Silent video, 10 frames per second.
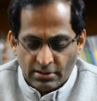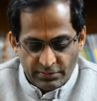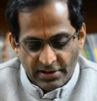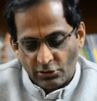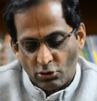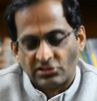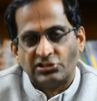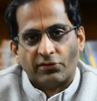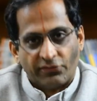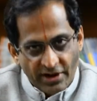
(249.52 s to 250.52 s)

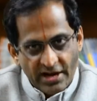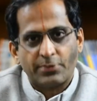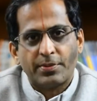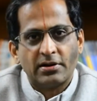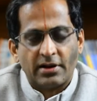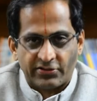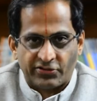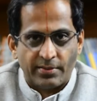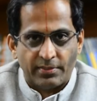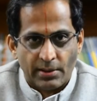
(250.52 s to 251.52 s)
technology of treatment,
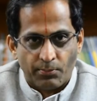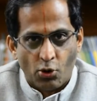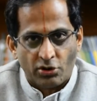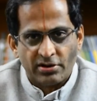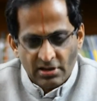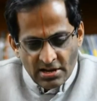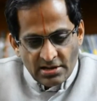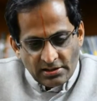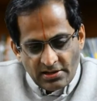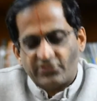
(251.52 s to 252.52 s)
extremely important.
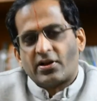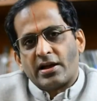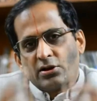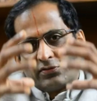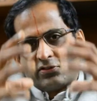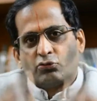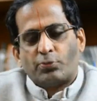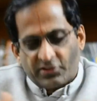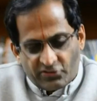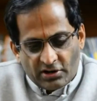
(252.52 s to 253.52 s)
Design of the
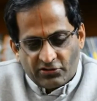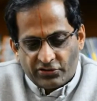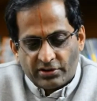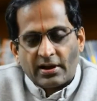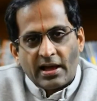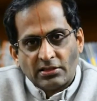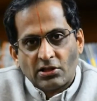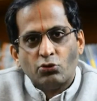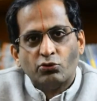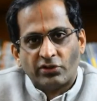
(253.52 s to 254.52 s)
superstructure and the
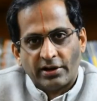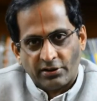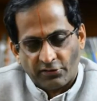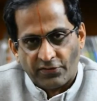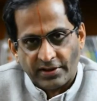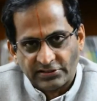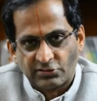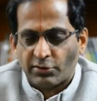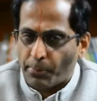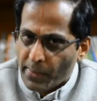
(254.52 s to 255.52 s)
user interface
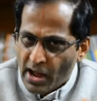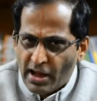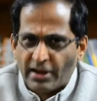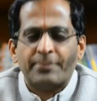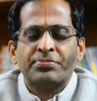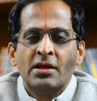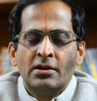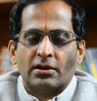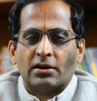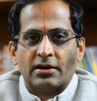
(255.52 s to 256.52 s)
of the
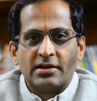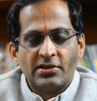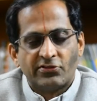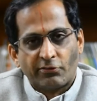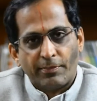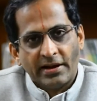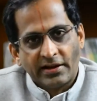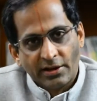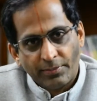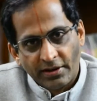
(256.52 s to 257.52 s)
pan, ease of
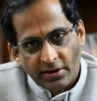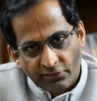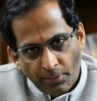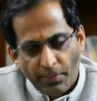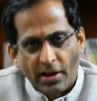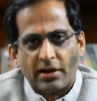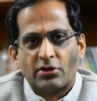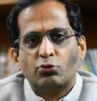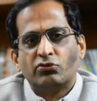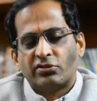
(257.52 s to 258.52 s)
maintainability of the pan,
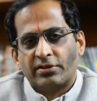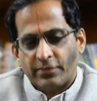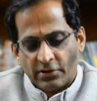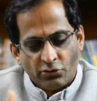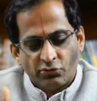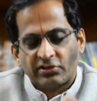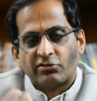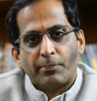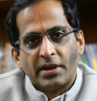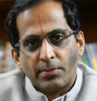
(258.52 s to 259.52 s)
usage
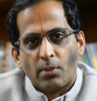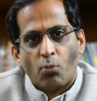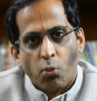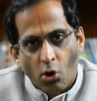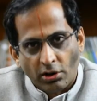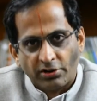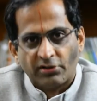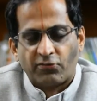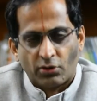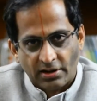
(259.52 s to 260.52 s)
of minimum water
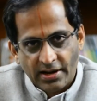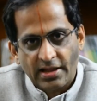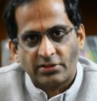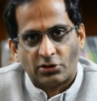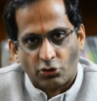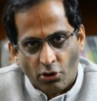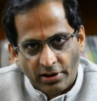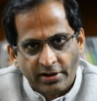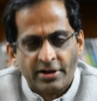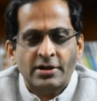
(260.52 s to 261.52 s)
for cleaning the toilet,